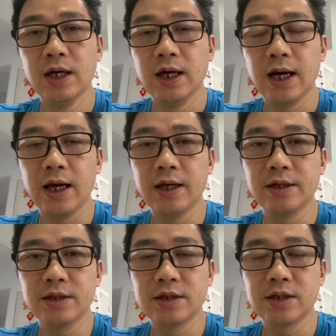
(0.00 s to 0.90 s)

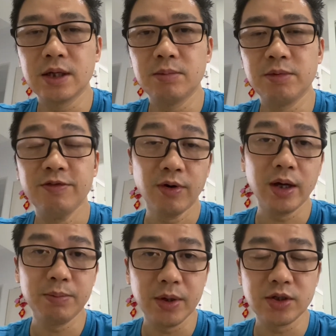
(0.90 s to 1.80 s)
And um, before I
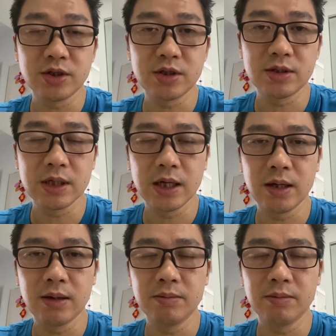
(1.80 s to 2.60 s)
purchase uh,